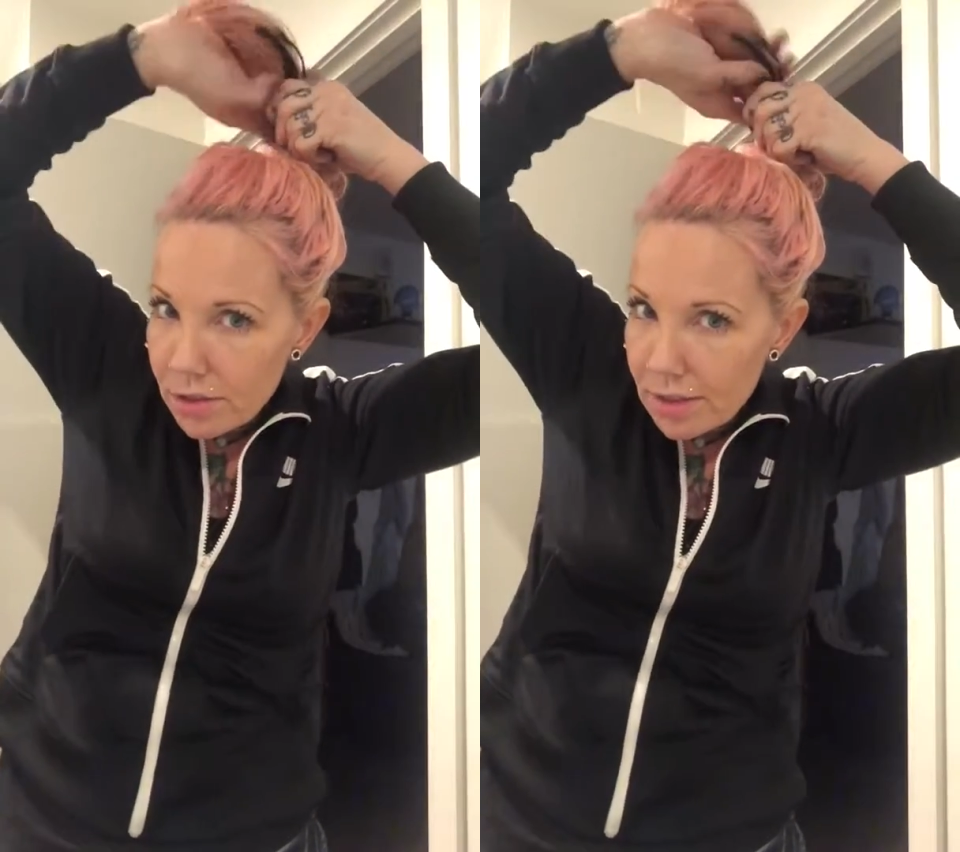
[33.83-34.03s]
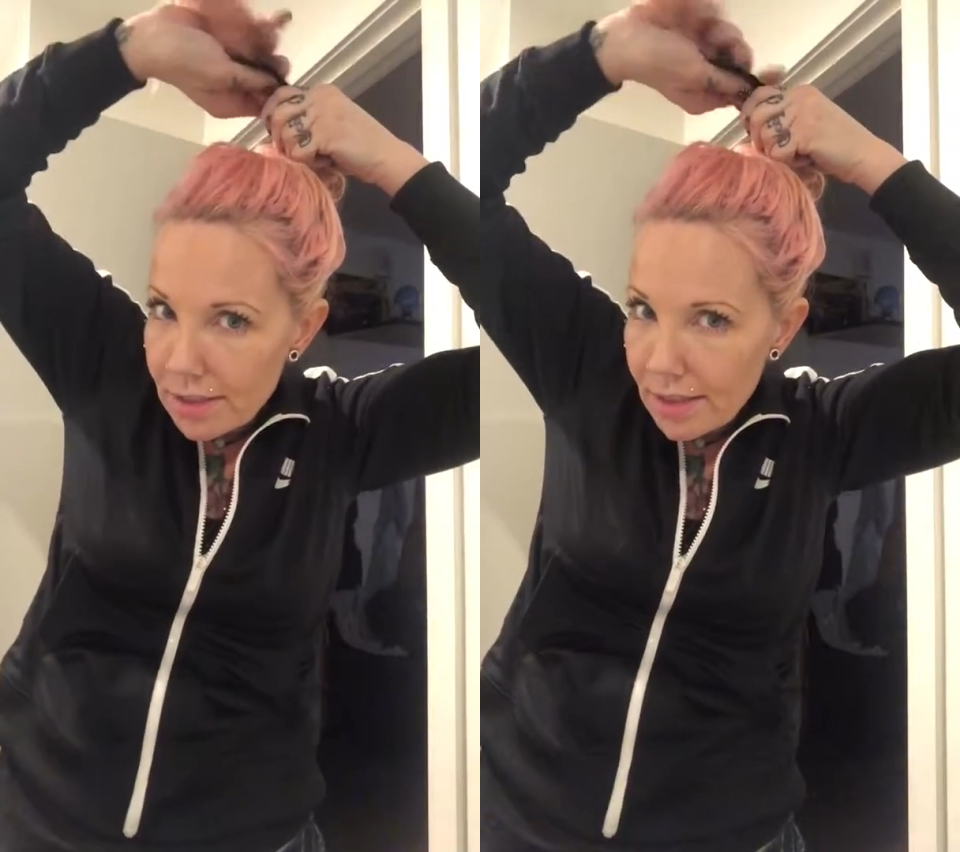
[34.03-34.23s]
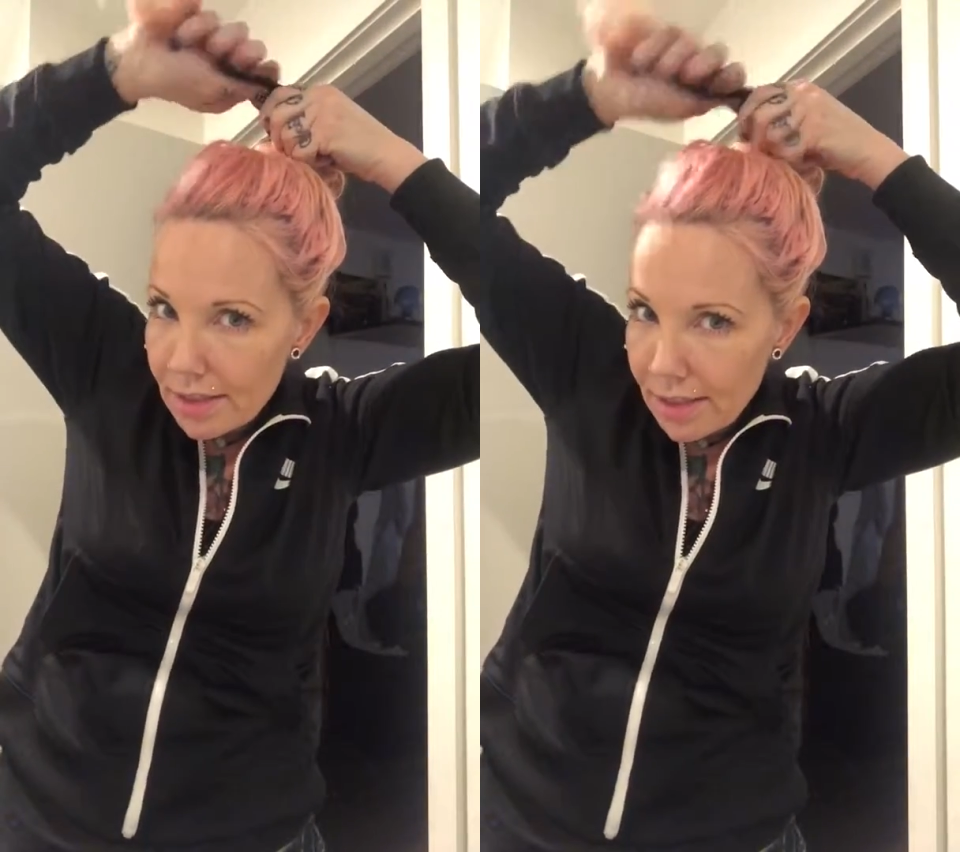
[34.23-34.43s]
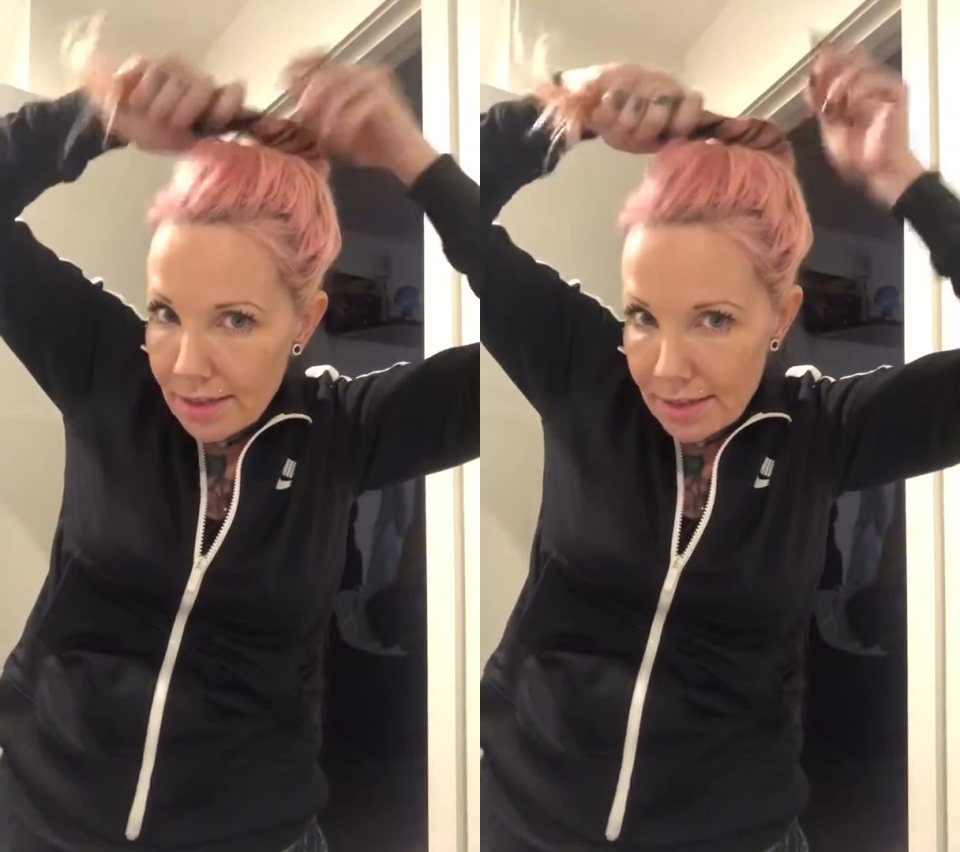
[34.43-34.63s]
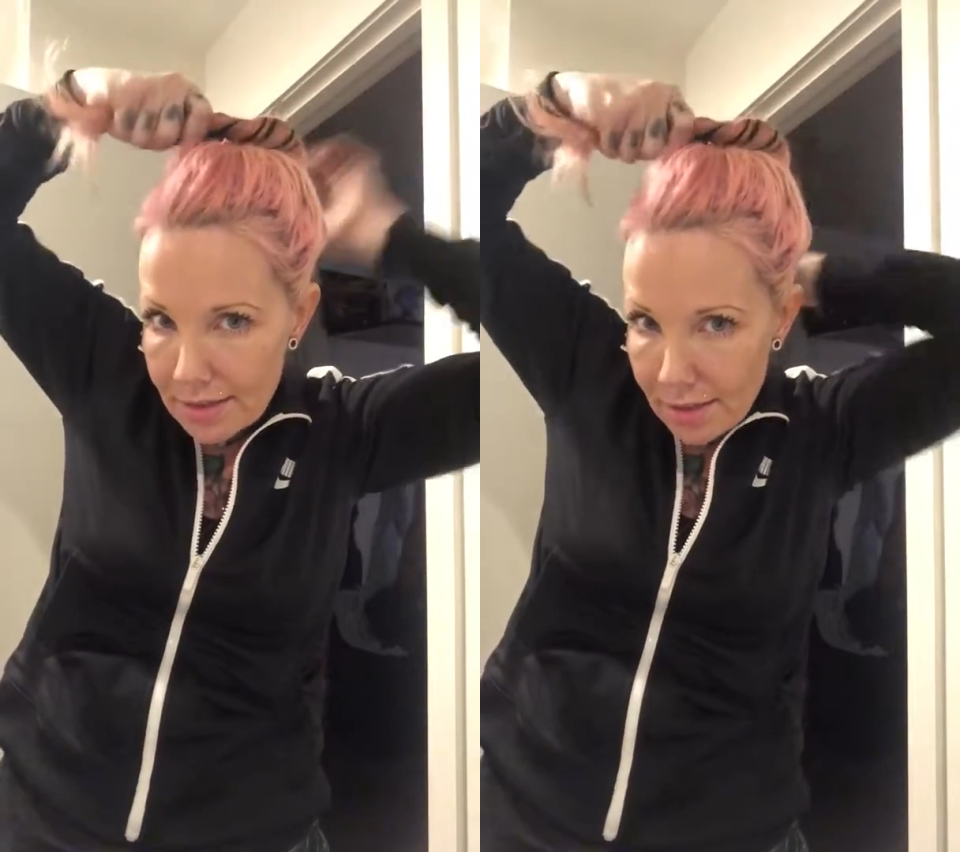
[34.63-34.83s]
can see
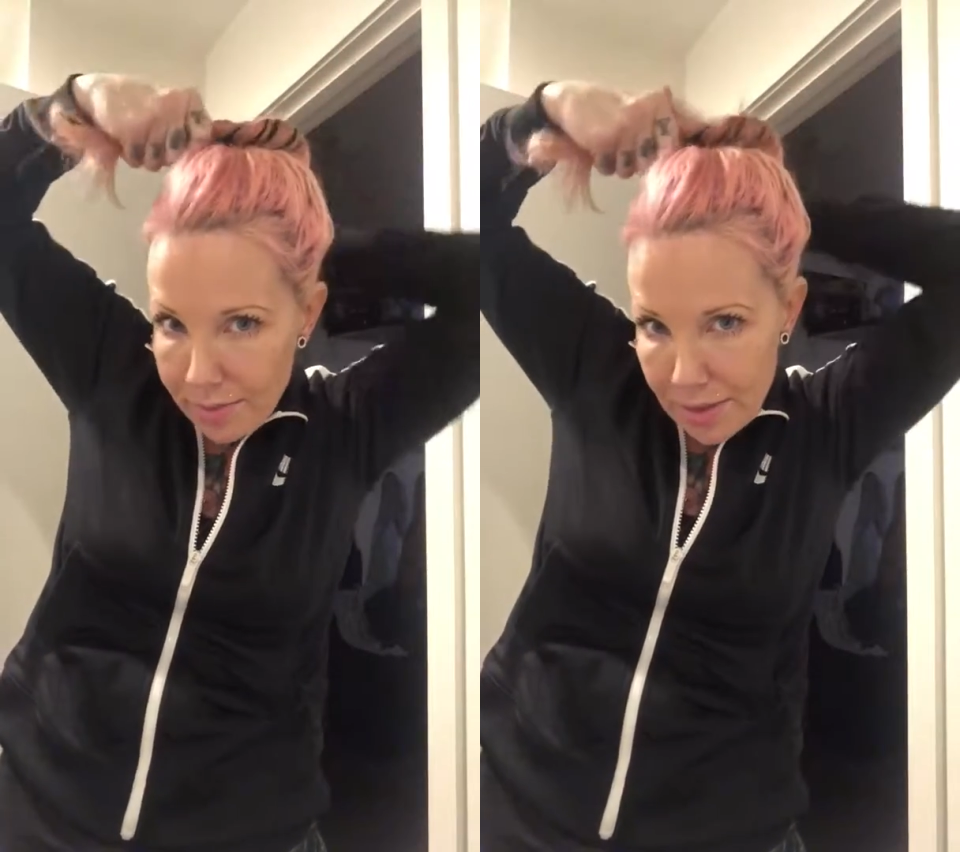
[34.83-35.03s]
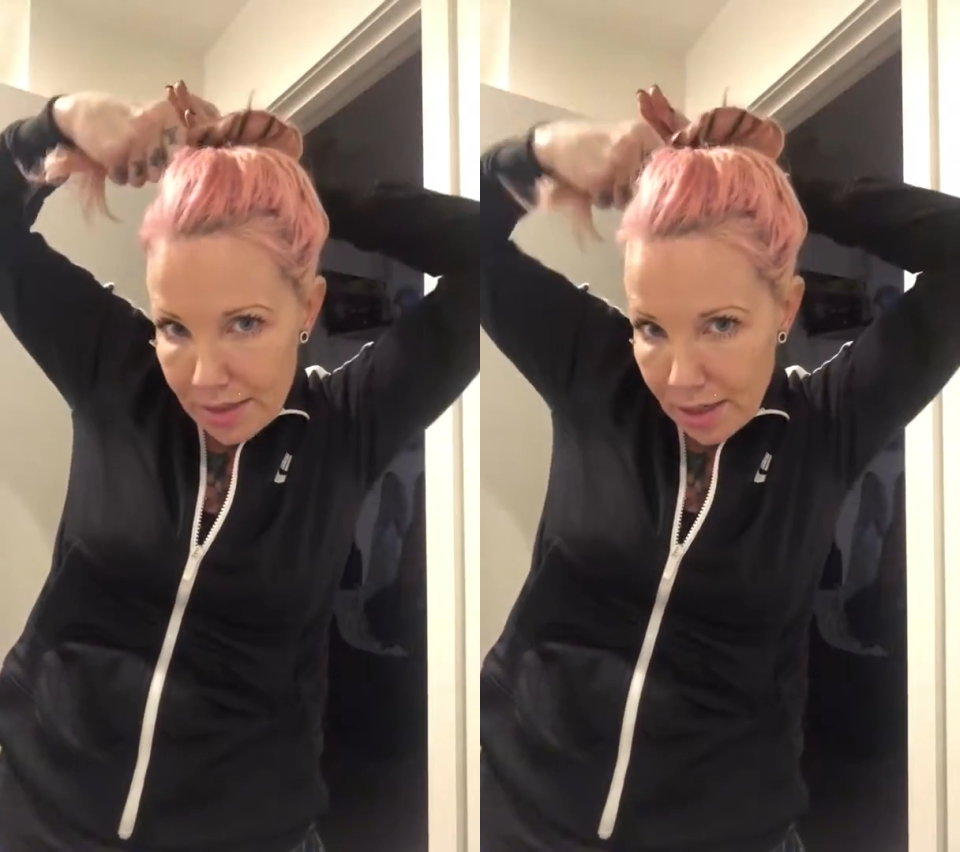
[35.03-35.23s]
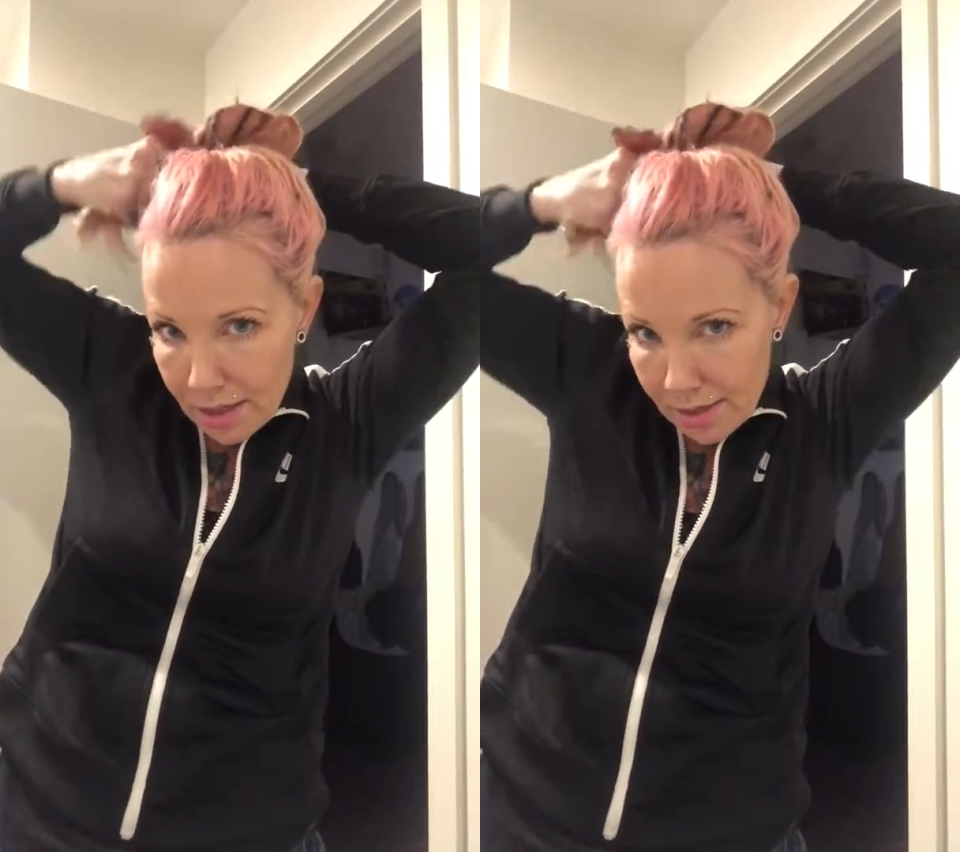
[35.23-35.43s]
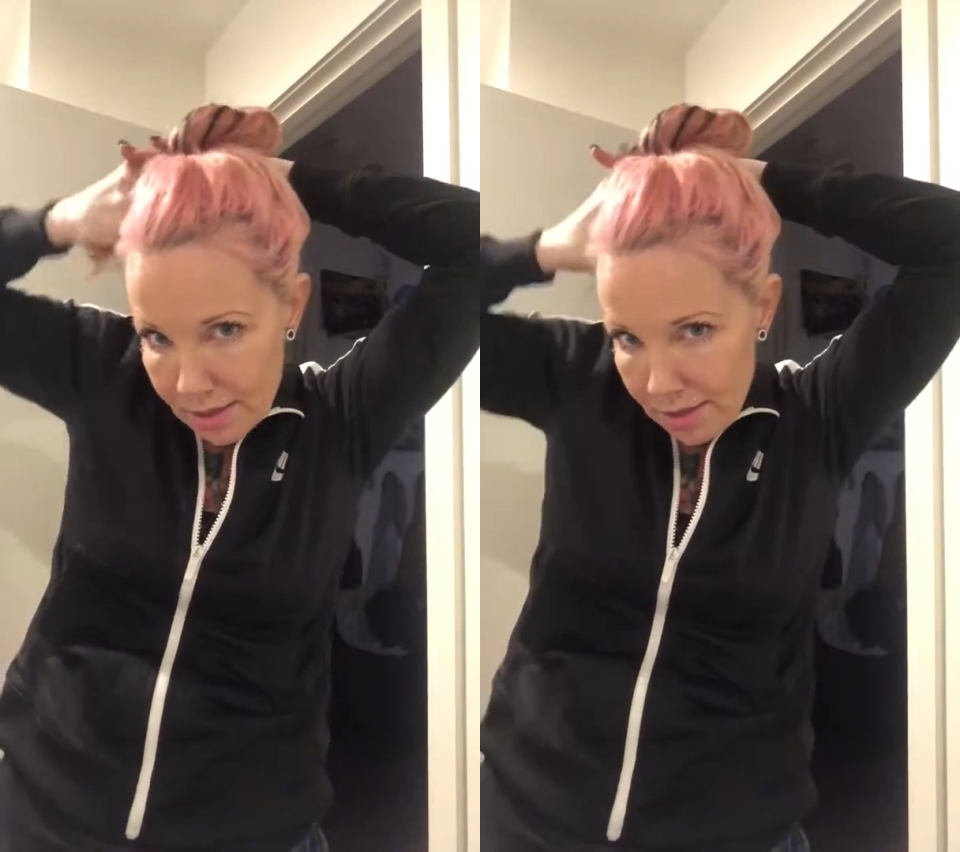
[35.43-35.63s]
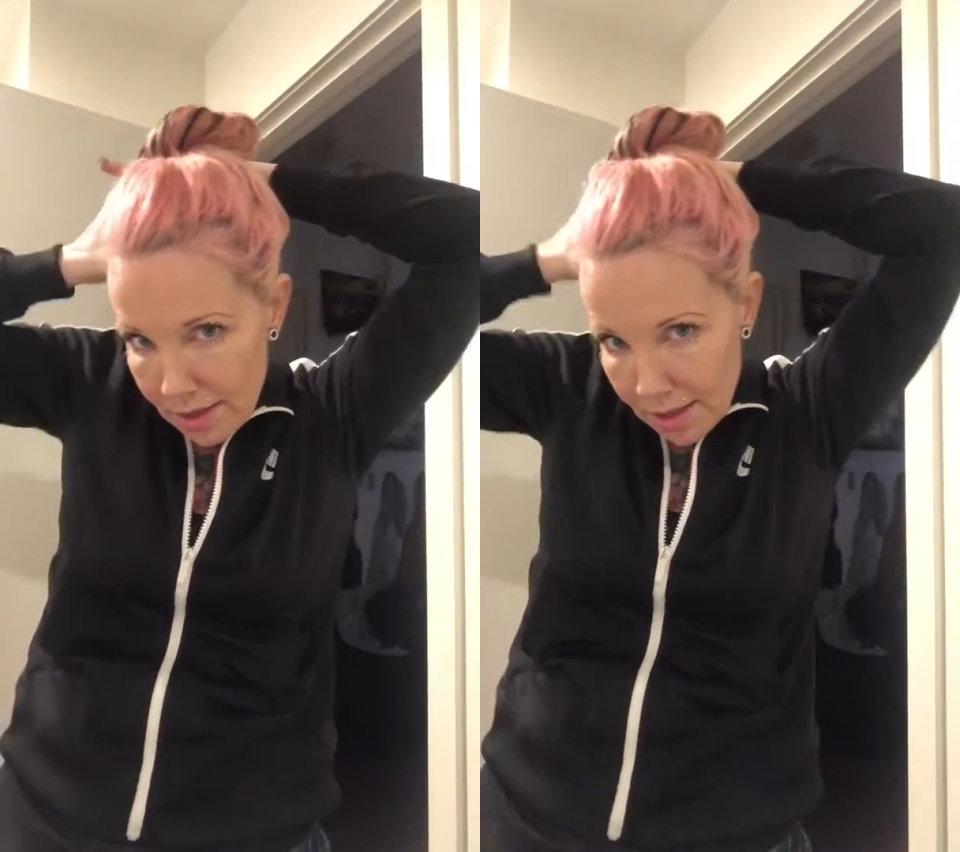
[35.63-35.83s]
that this can be
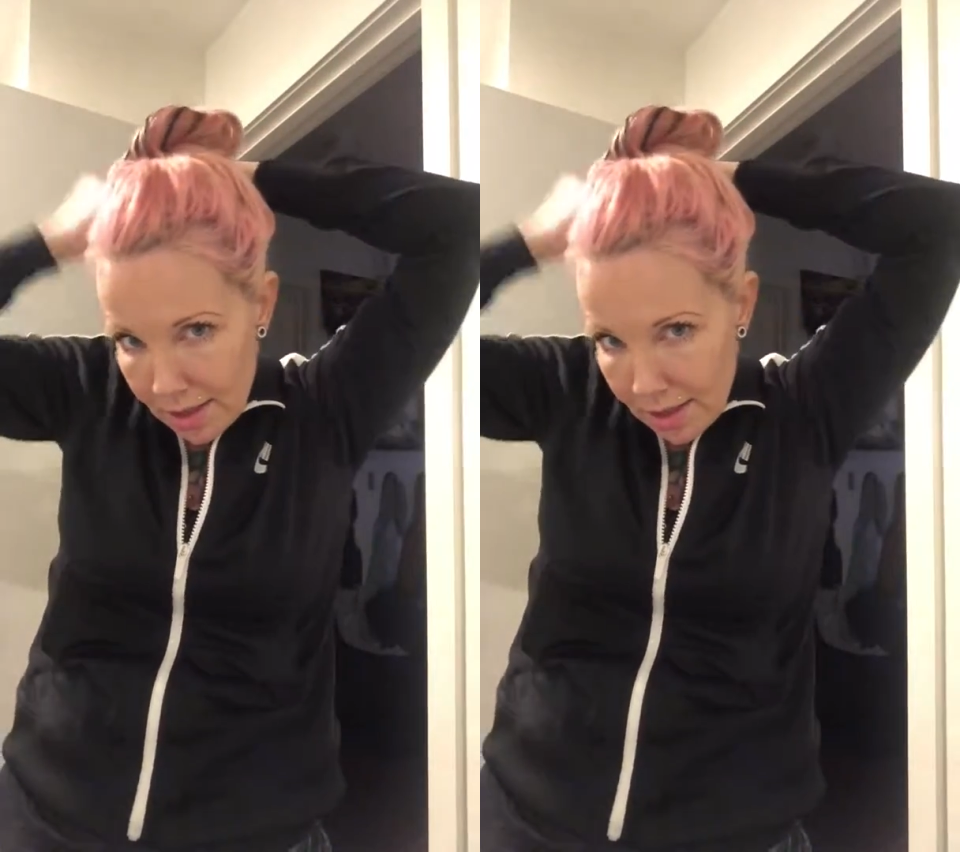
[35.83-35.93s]
done